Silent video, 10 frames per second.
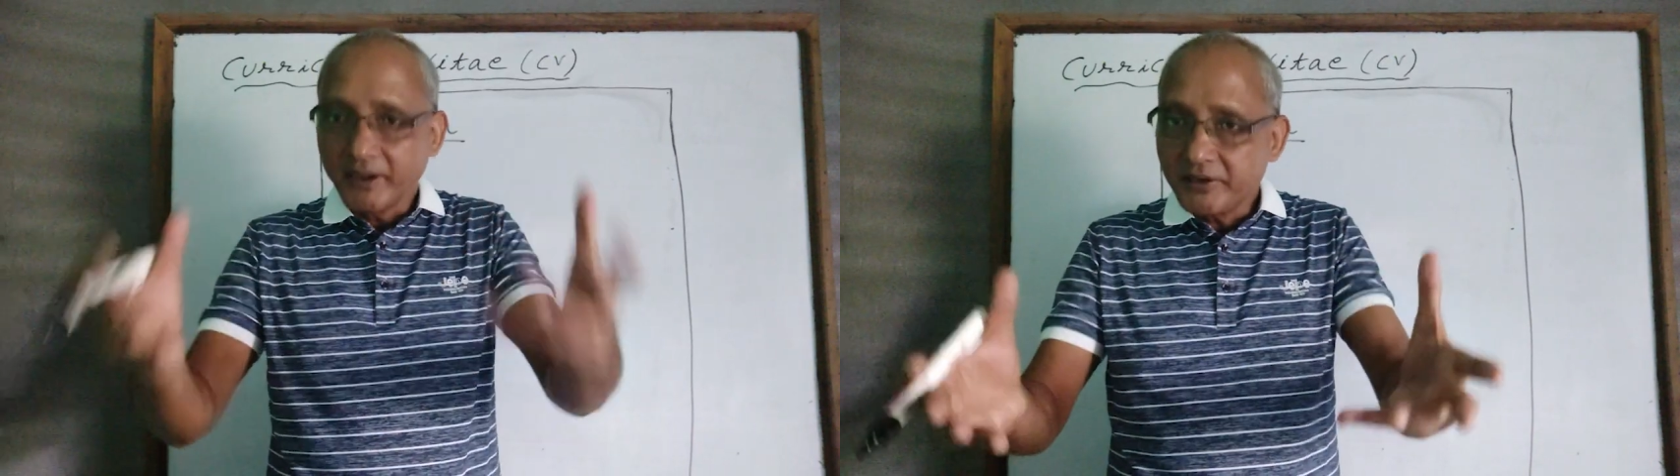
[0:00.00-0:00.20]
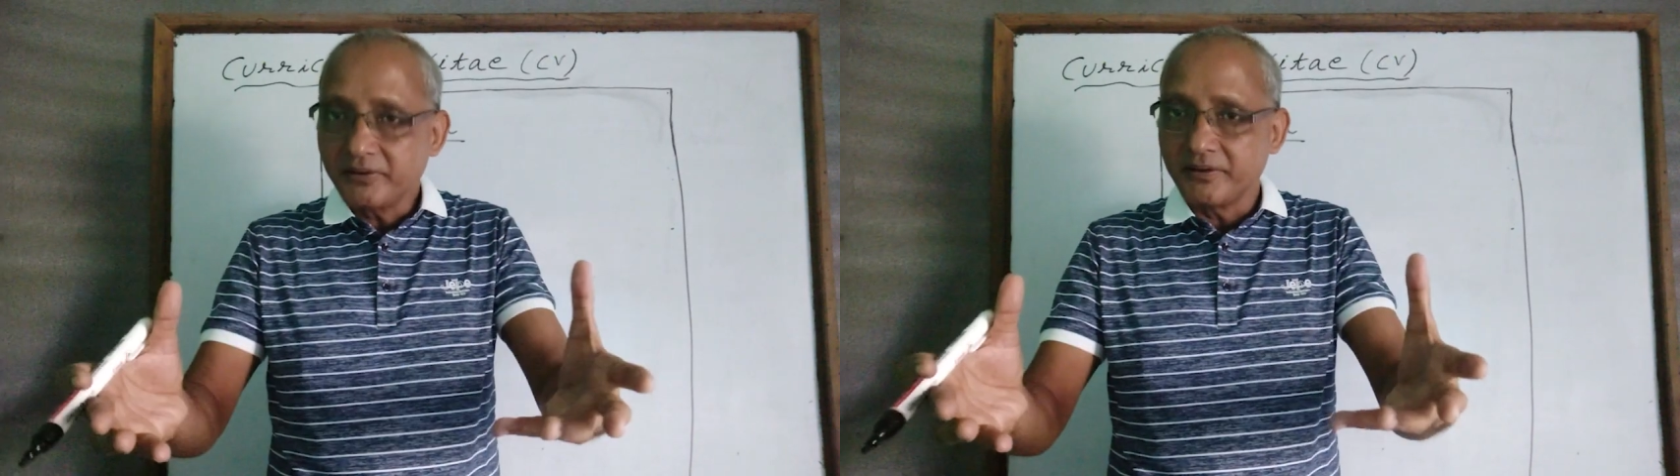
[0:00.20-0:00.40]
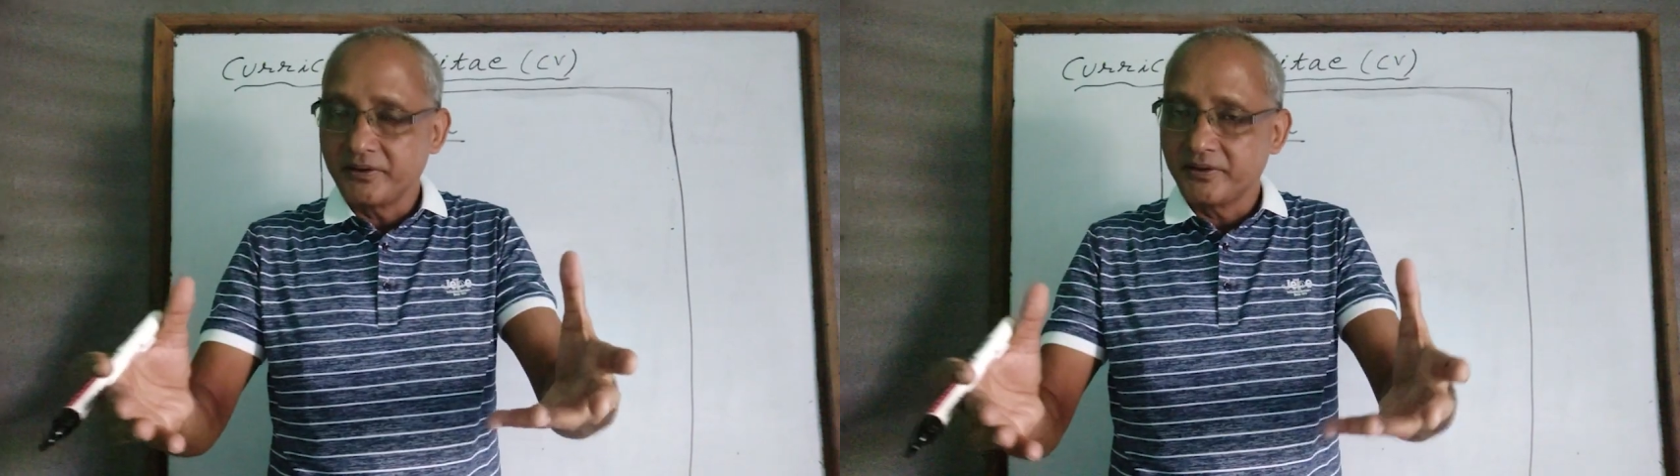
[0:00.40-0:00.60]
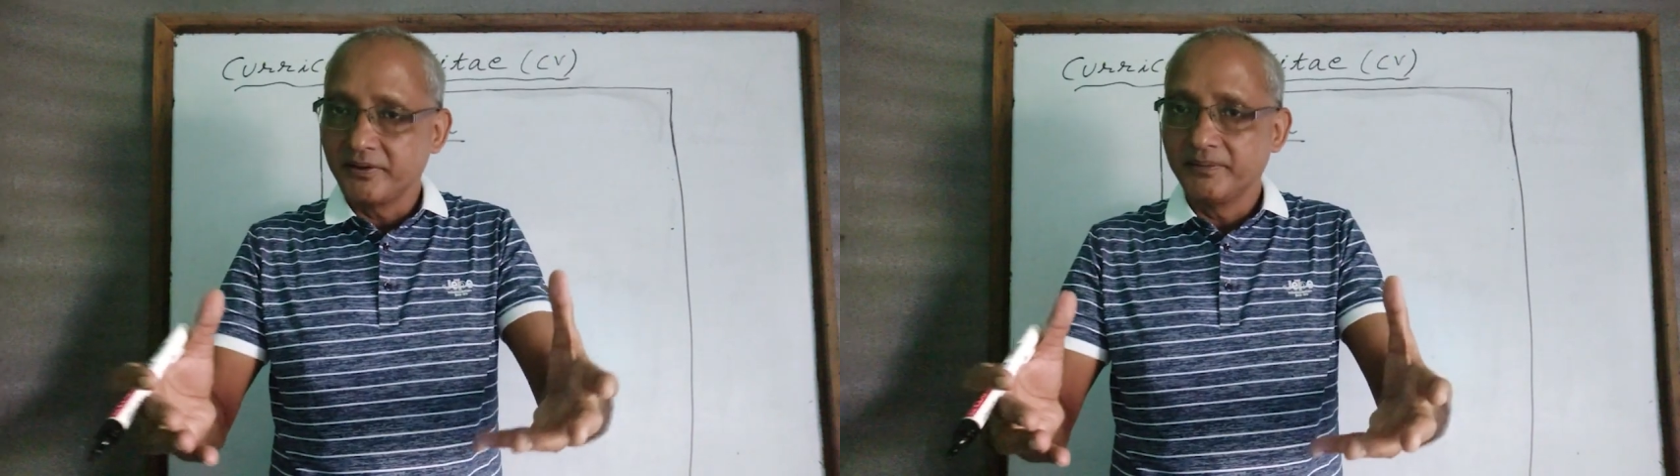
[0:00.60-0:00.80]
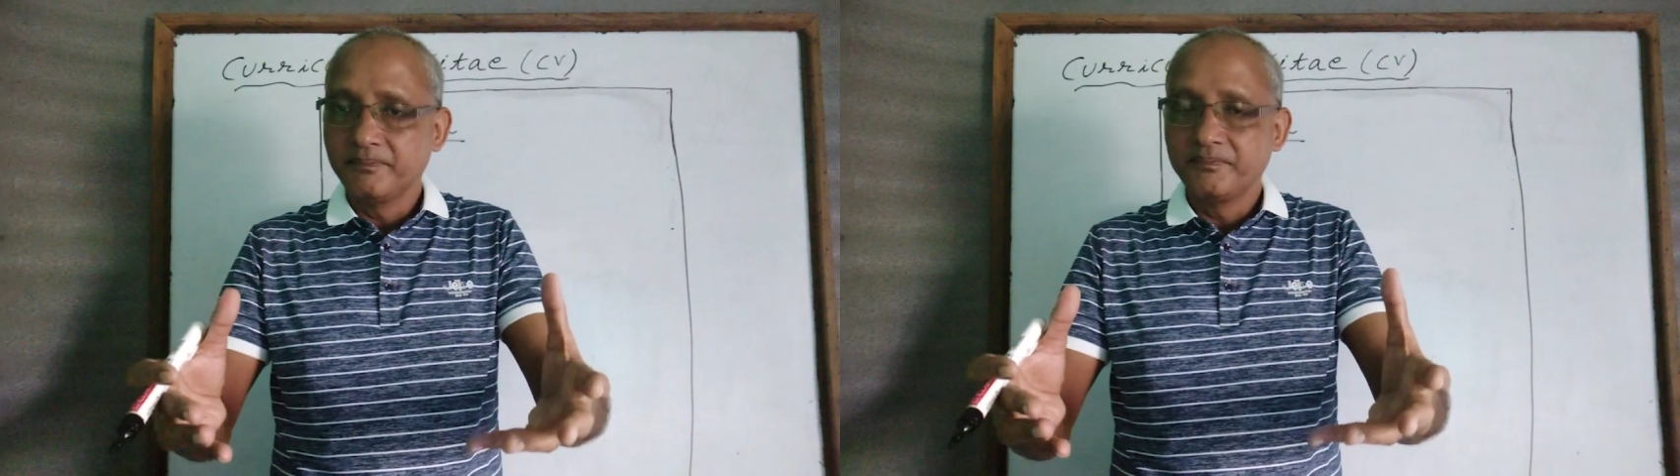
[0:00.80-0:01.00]
education,
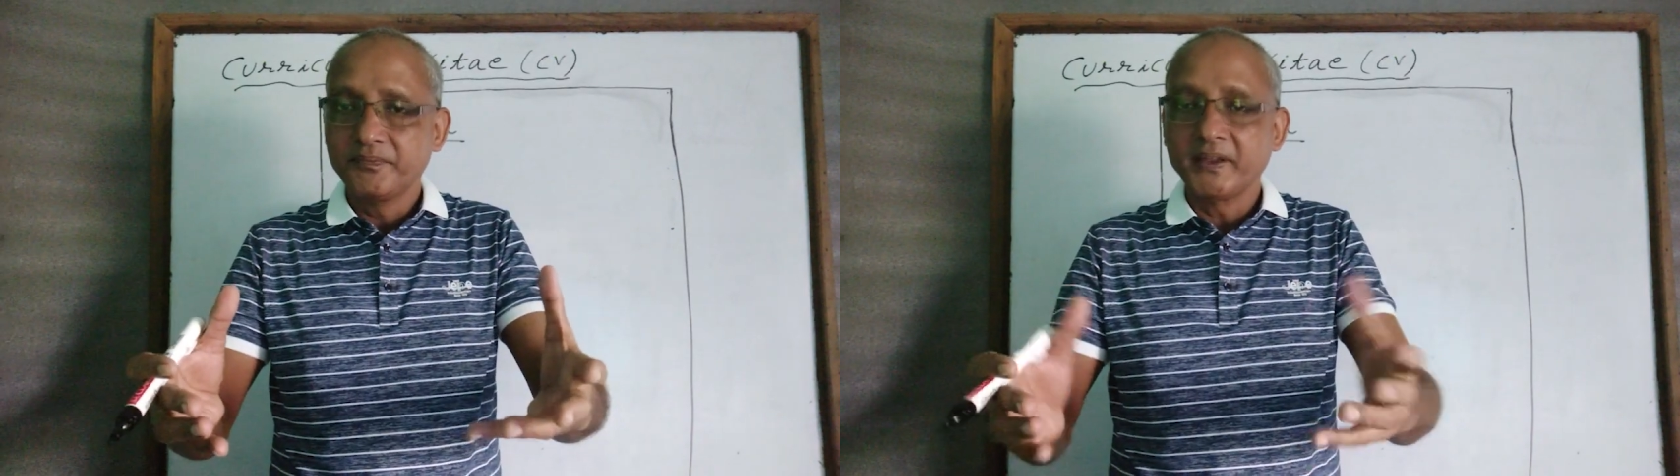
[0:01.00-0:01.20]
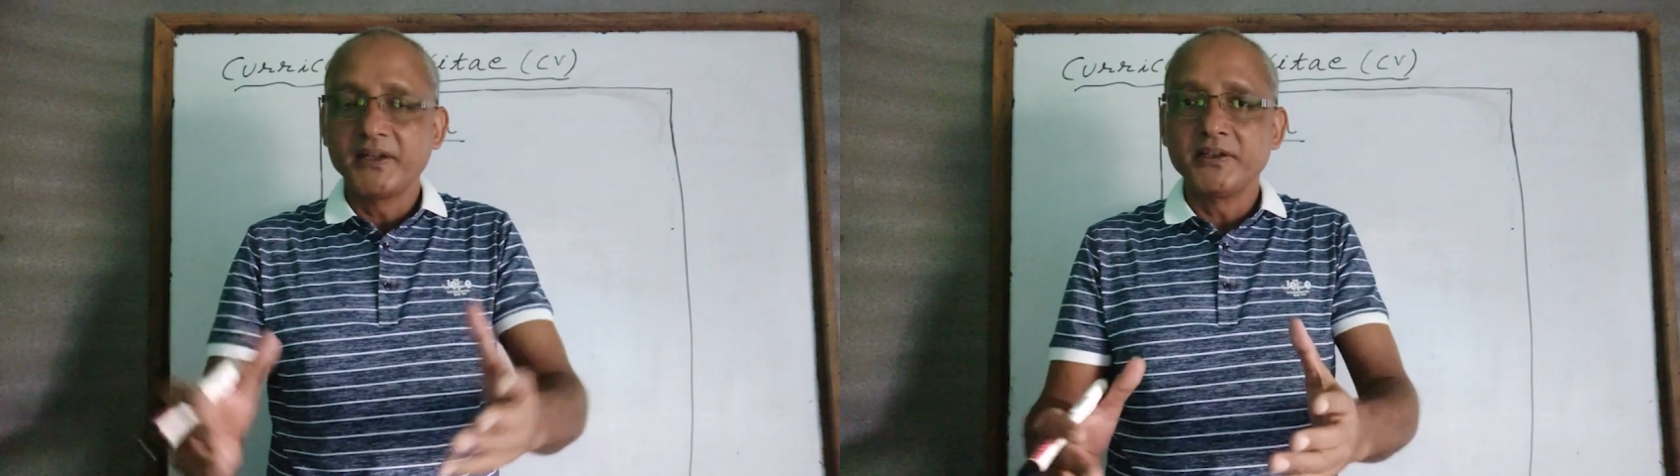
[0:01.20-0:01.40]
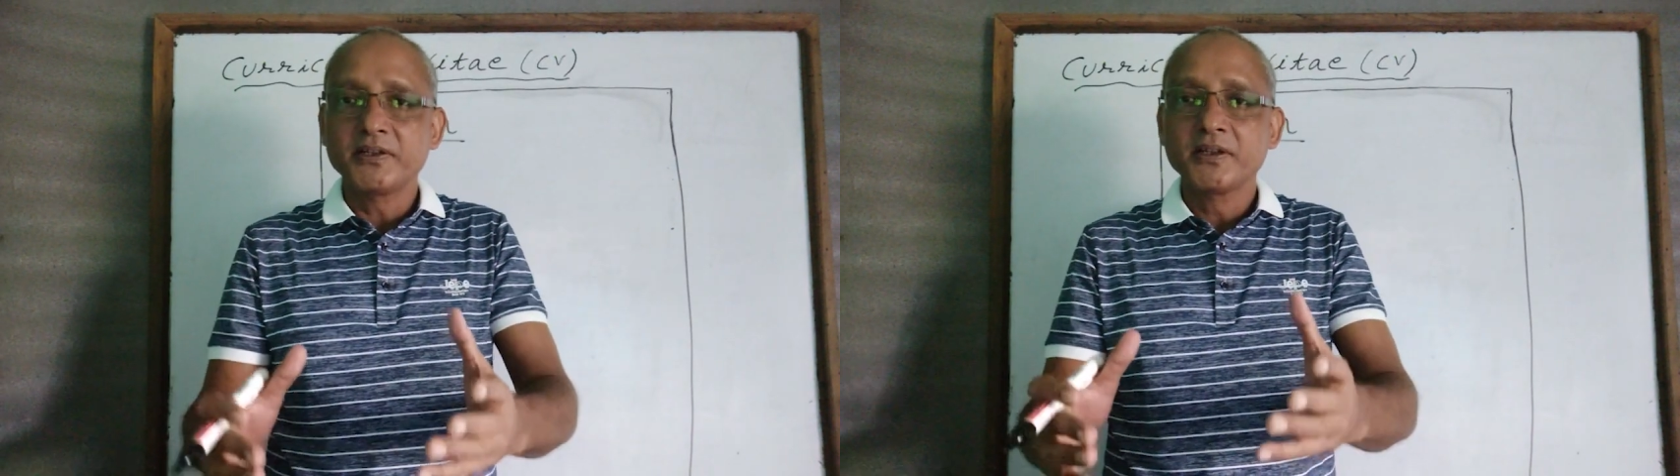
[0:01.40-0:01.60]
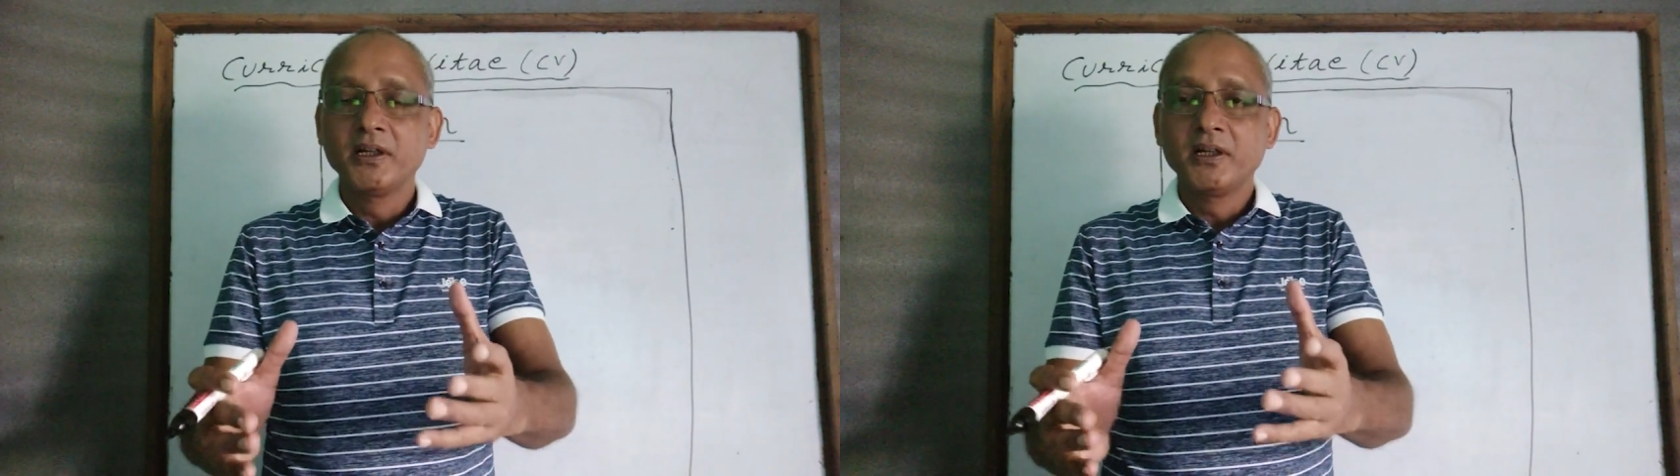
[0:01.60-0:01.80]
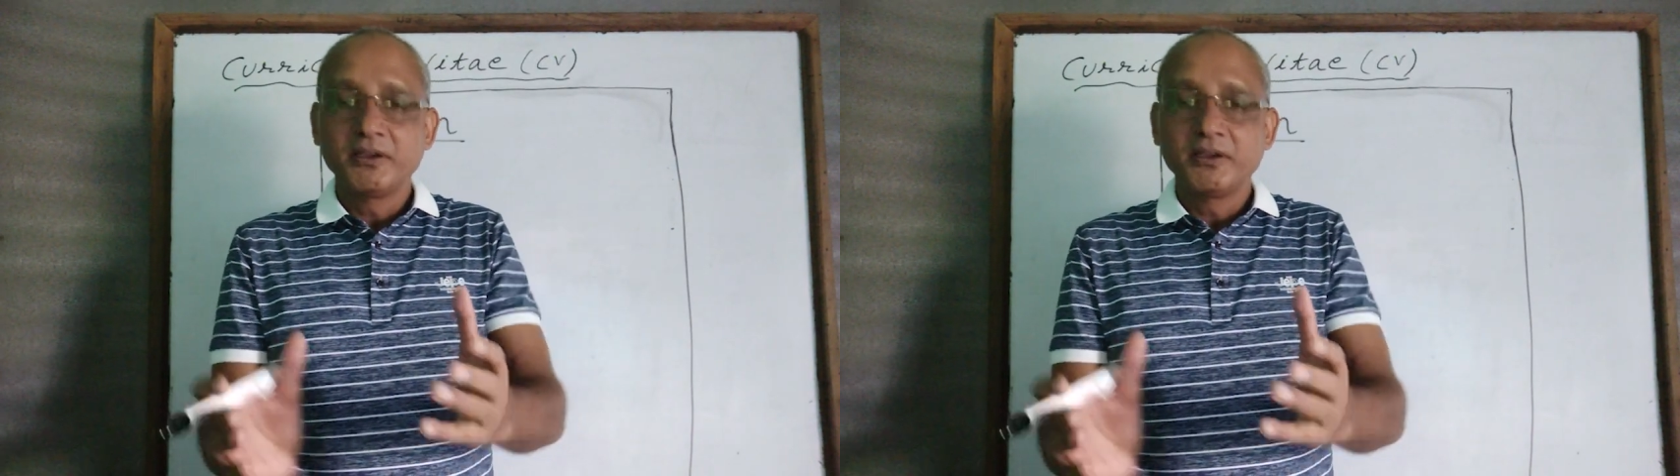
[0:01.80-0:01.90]
that is